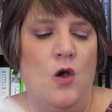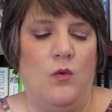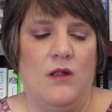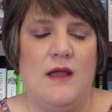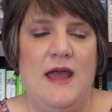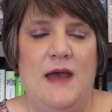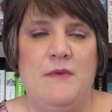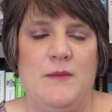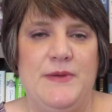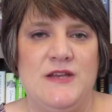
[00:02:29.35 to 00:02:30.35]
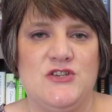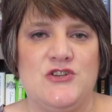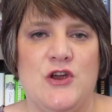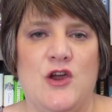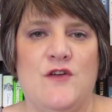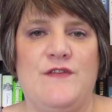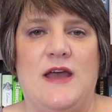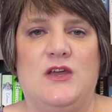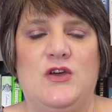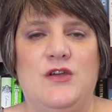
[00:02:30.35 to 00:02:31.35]
while I had my pinched nerve,
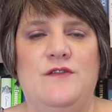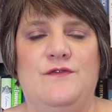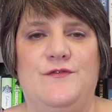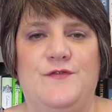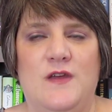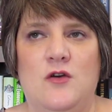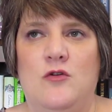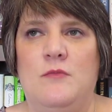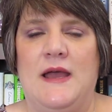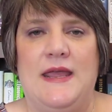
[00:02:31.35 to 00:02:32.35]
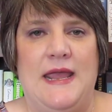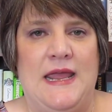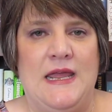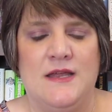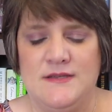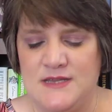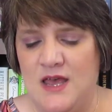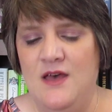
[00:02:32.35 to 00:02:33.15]
I couldn't feel my hands.